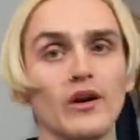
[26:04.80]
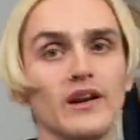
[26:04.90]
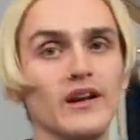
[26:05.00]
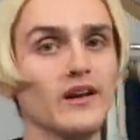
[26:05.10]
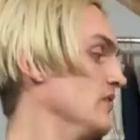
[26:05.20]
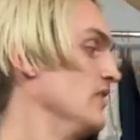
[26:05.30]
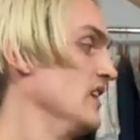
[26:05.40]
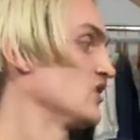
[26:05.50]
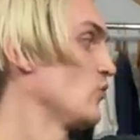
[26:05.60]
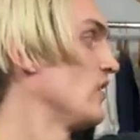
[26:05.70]
in here.
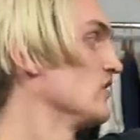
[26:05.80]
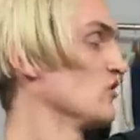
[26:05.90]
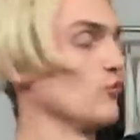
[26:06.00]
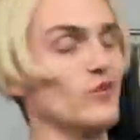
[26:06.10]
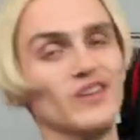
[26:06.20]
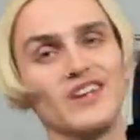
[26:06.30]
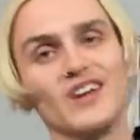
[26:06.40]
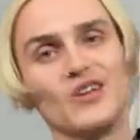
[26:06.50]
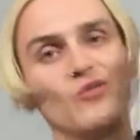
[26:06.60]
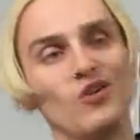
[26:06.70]
This one is a really
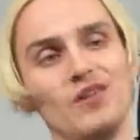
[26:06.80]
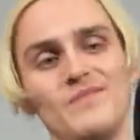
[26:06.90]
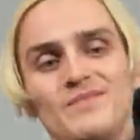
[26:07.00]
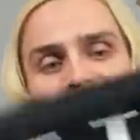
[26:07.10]
good one.